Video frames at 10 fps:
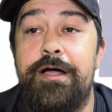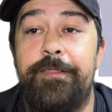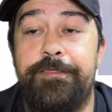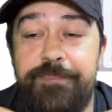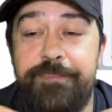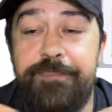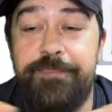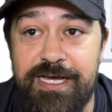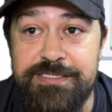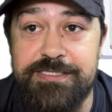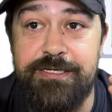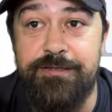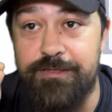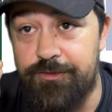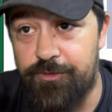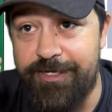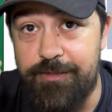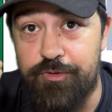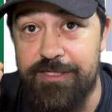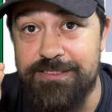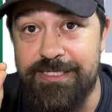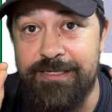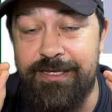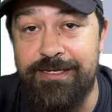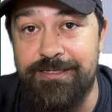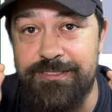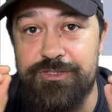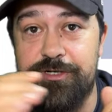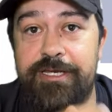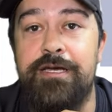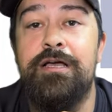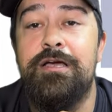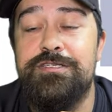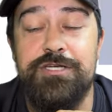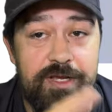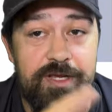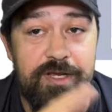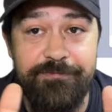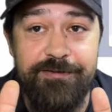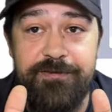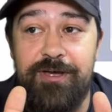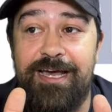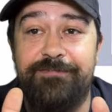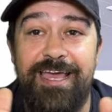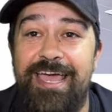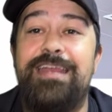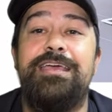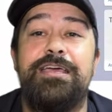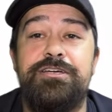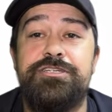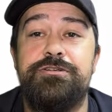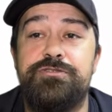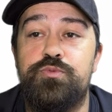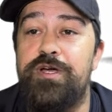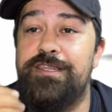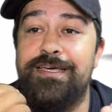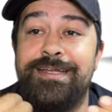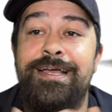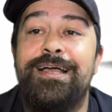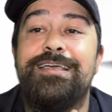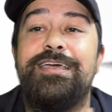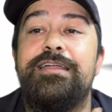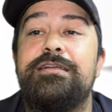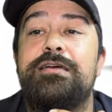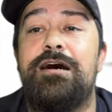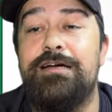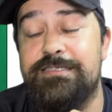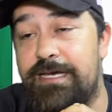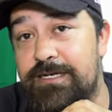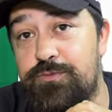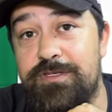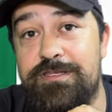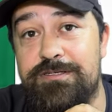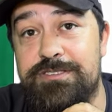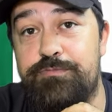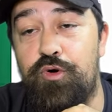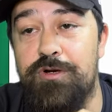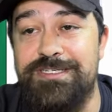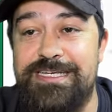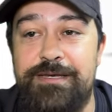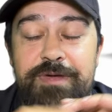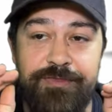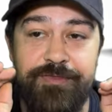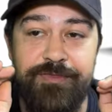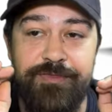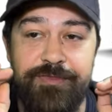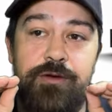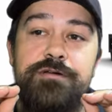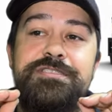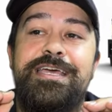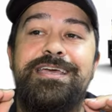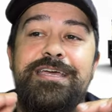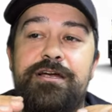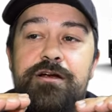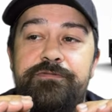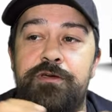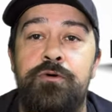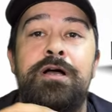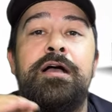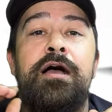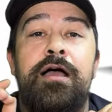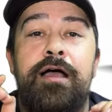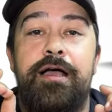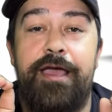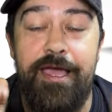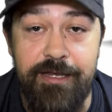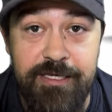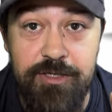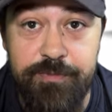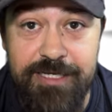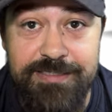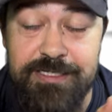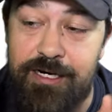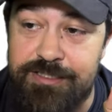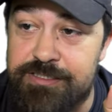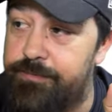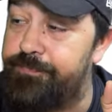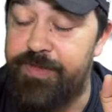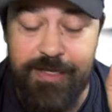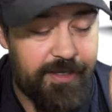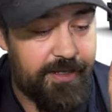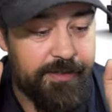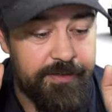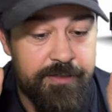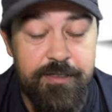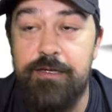the best in the three D printing industry. So even if you have any issues with it, get in contact with their support team and they will take care of you. AnyCubic is awesome, and